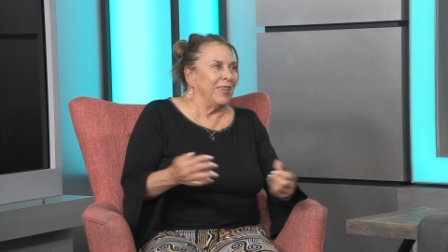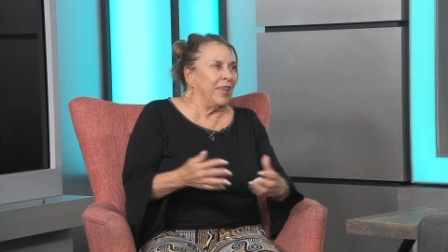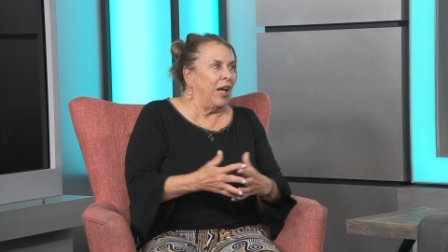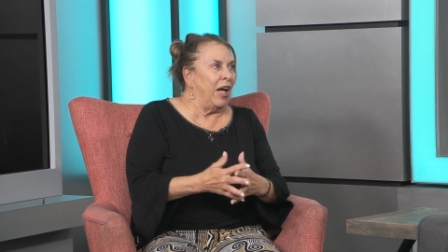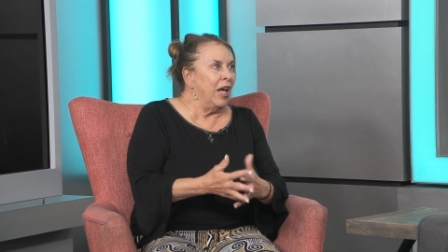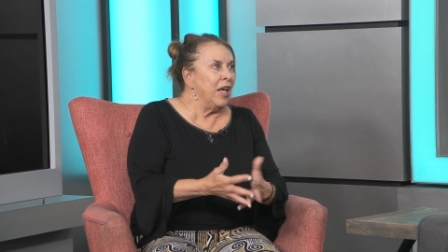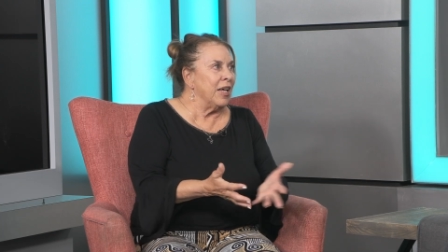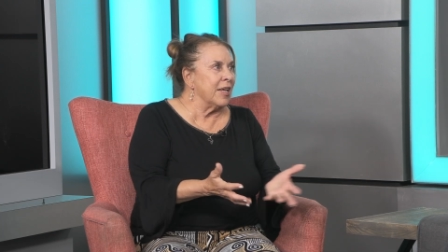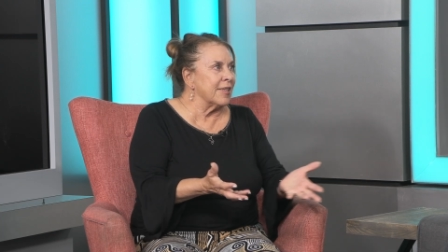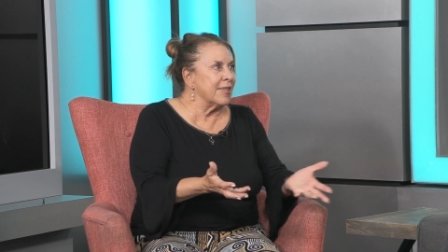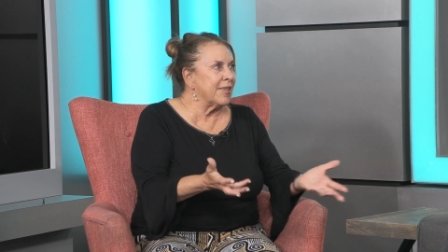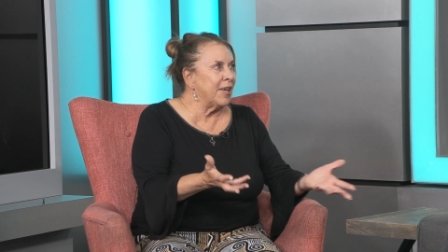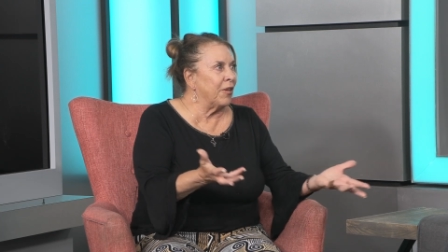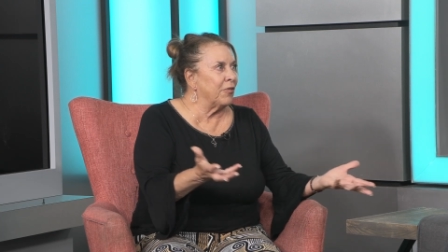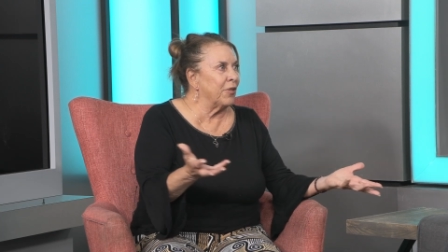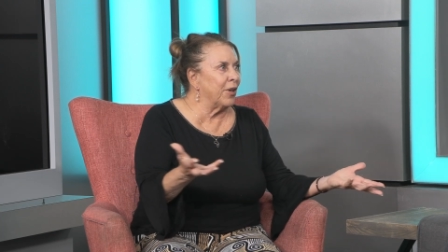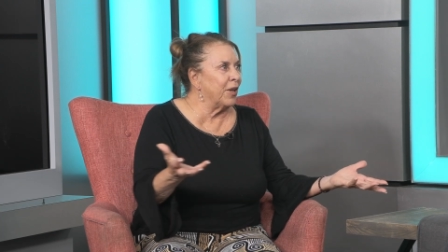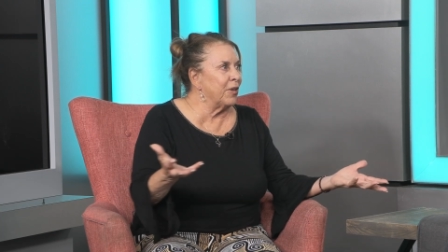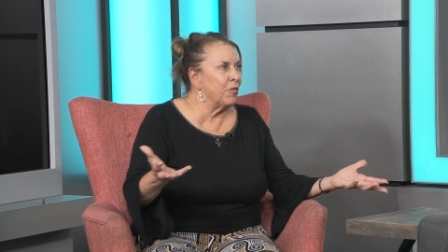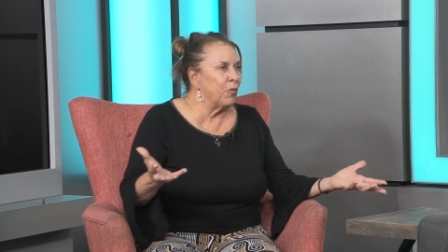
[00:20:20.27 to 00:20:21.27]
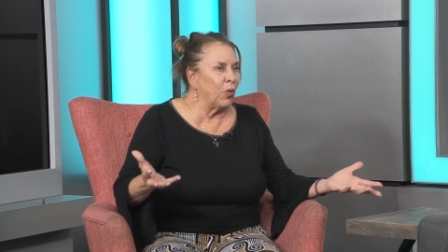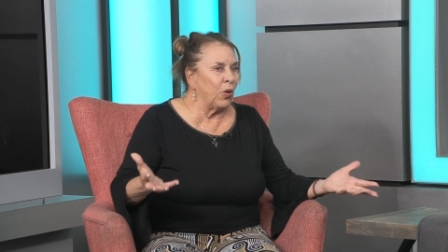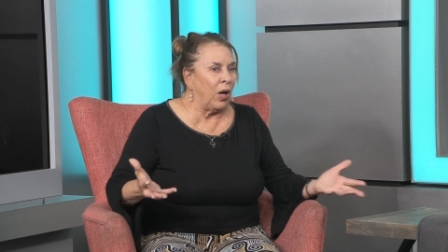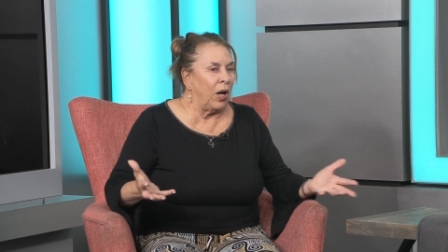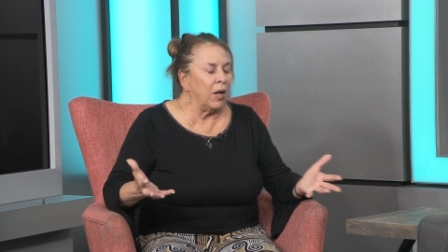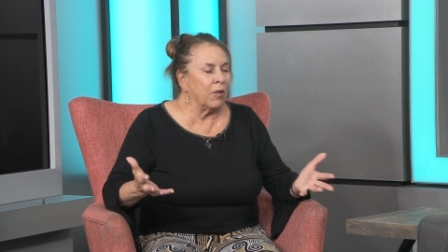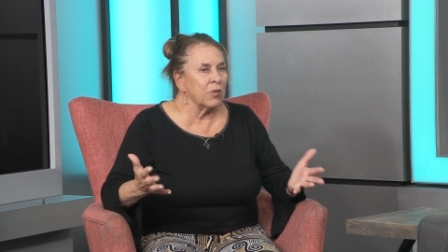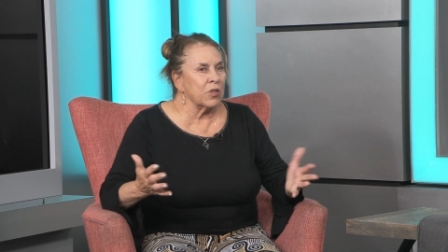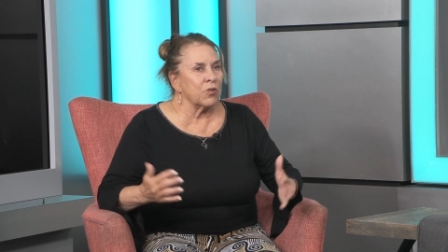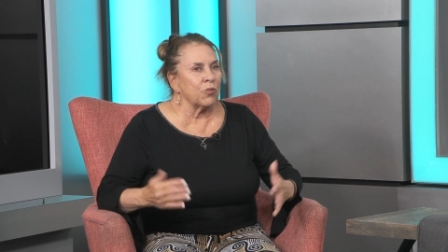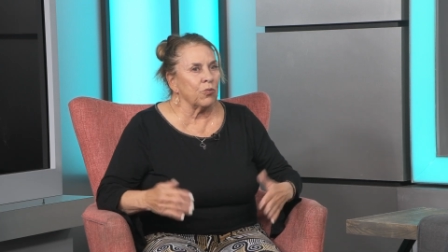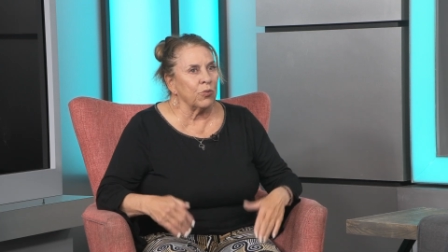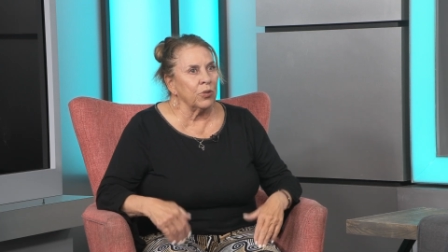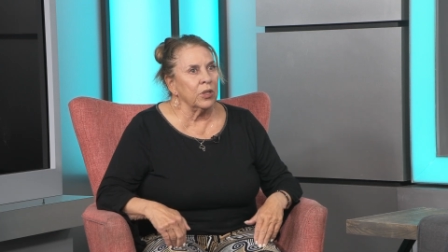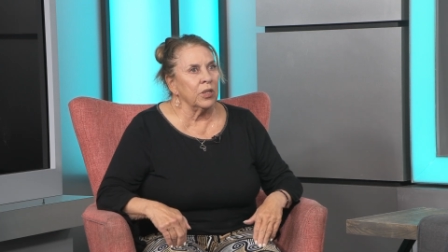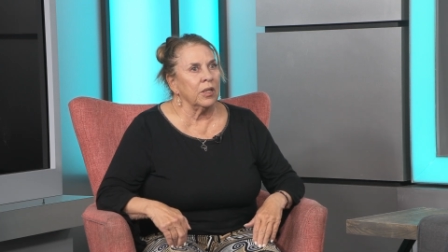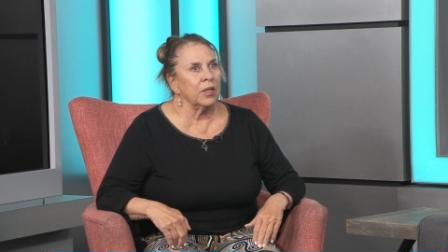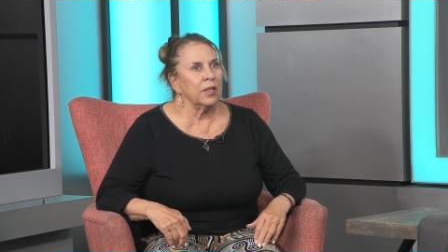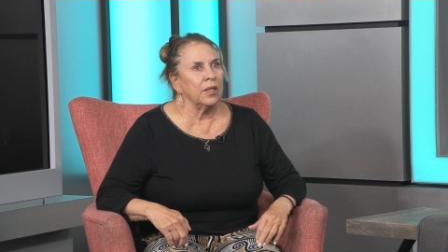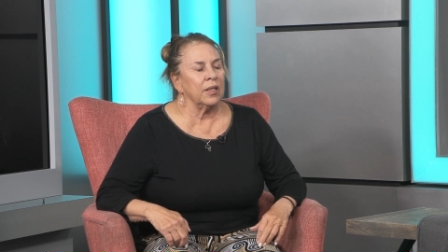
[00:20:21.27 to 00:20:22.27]
us. I was
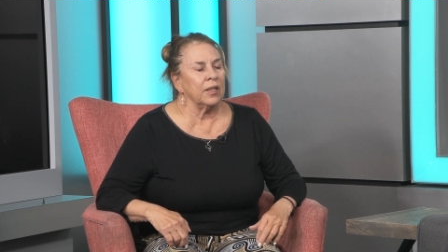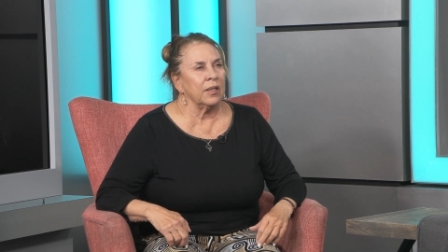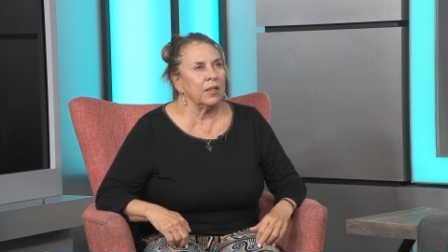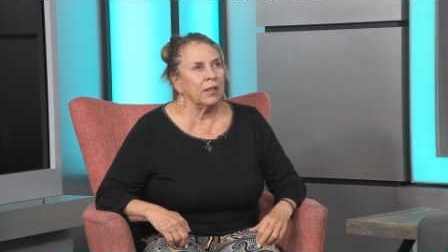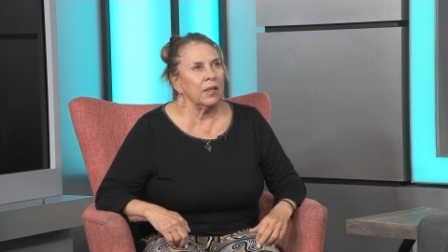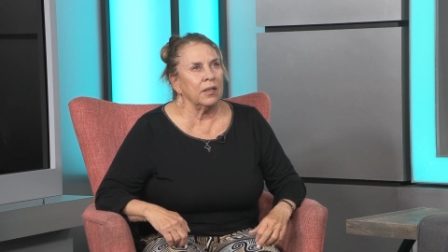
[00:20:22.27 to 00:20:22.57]
really